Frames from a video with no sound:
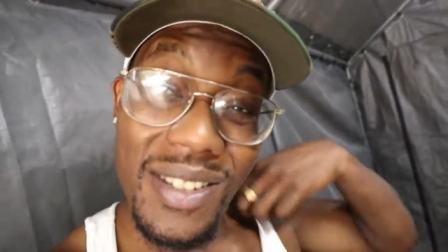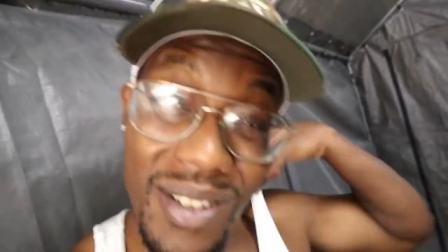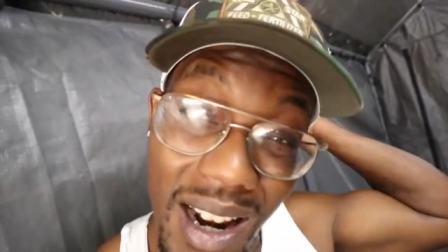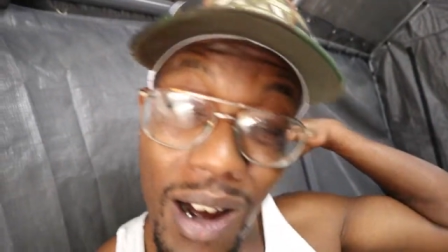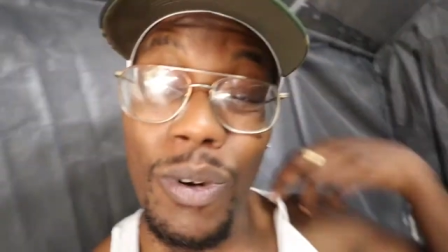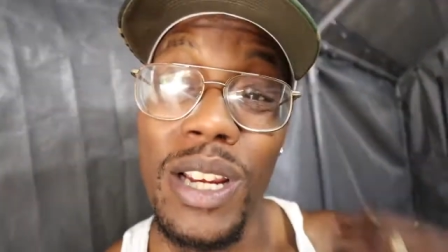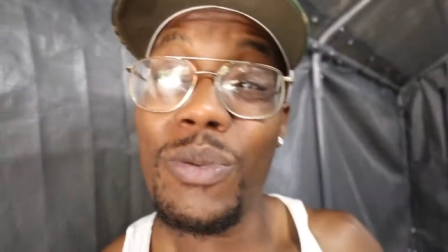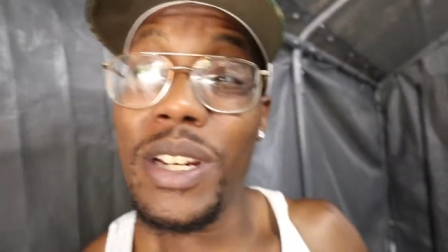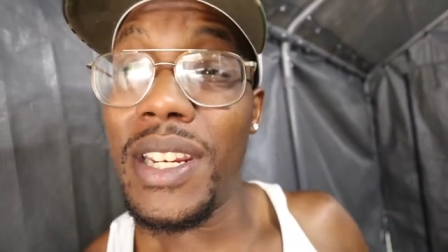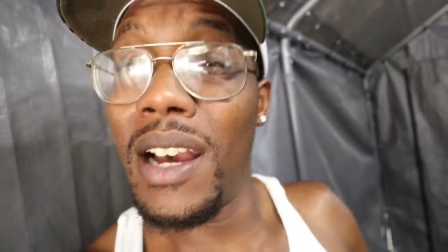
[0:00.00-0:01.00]
You can
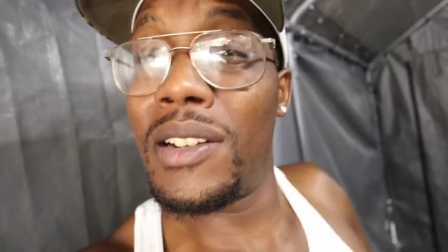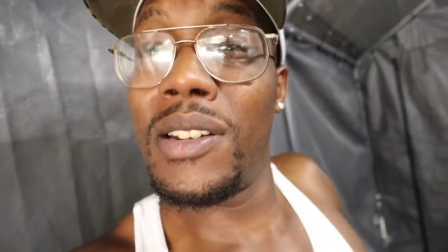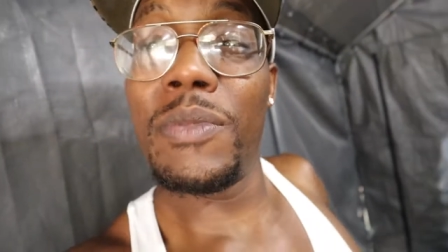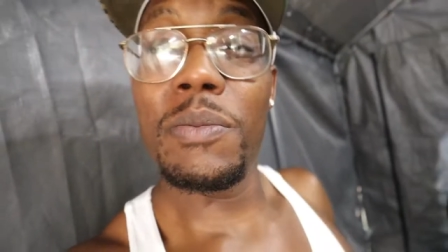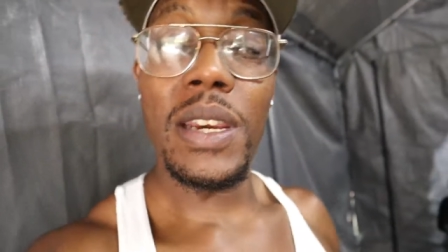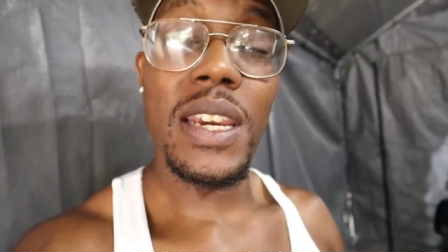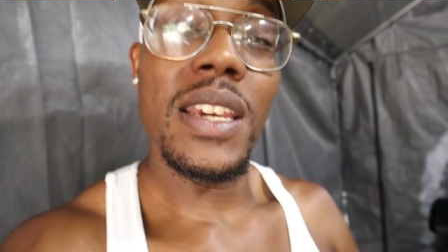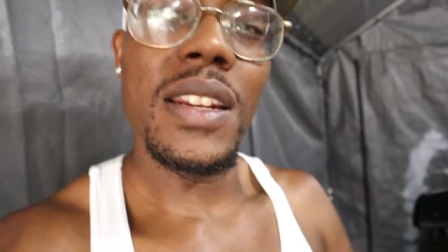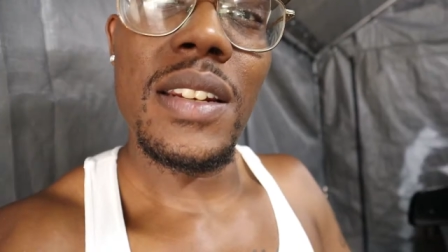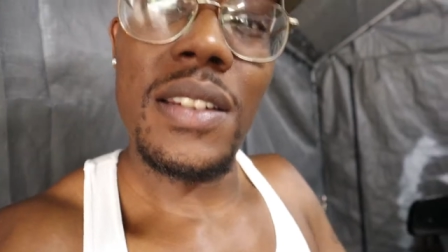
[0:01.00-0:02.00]
always reach out to me,
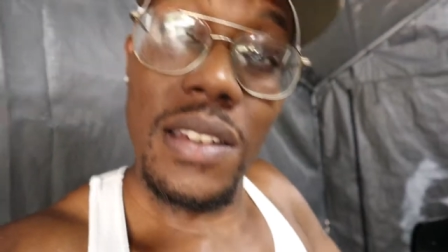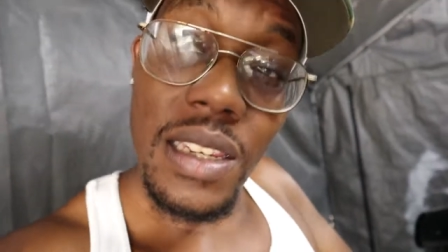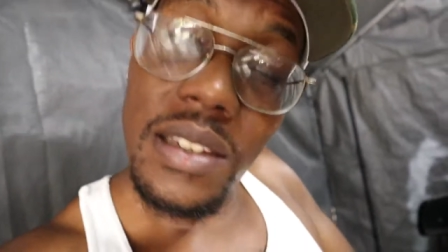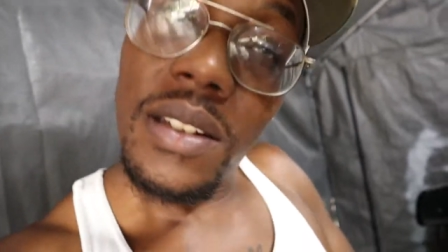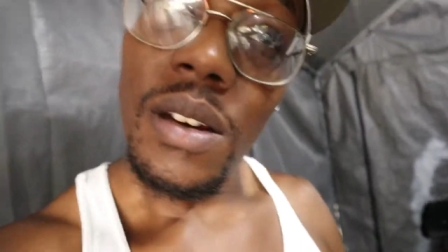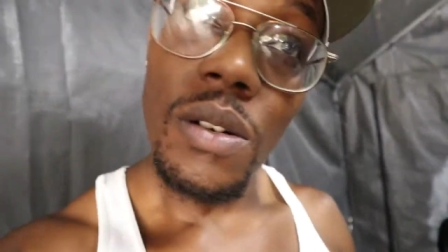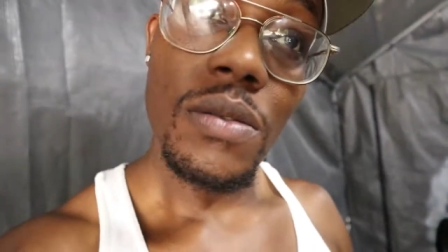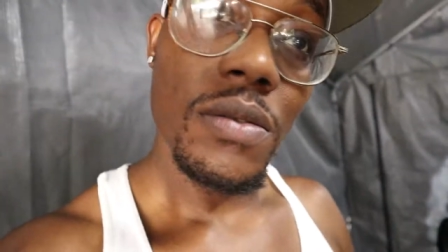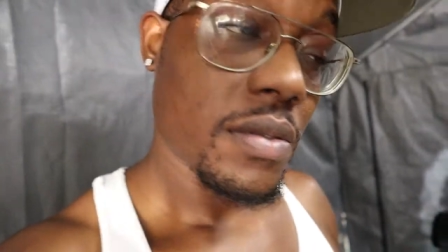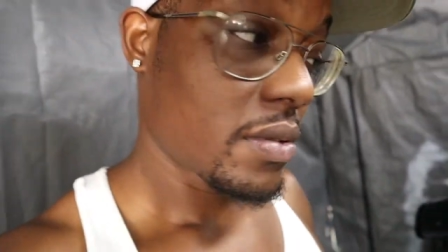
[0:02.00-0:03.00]
man, and you
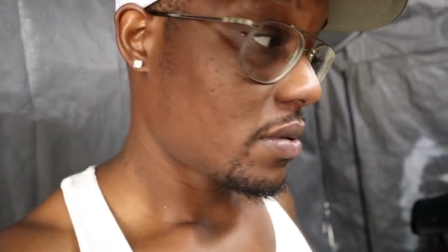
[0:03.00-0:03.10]
know,